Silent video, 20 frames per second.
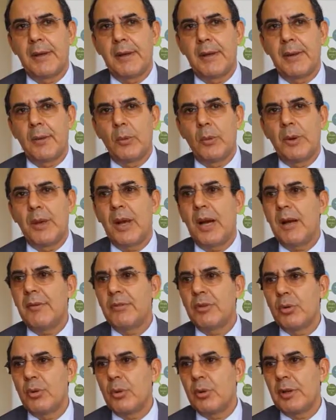we have
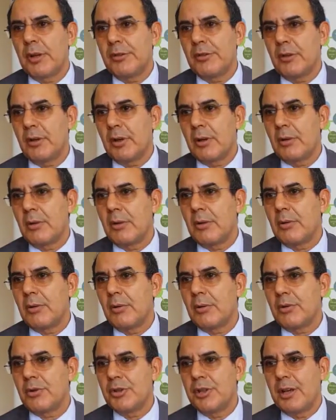to look at
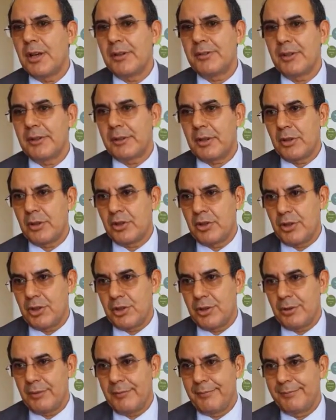agroecology as a
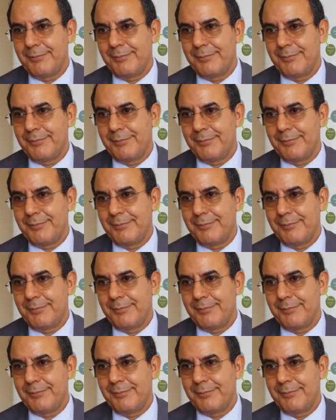transition.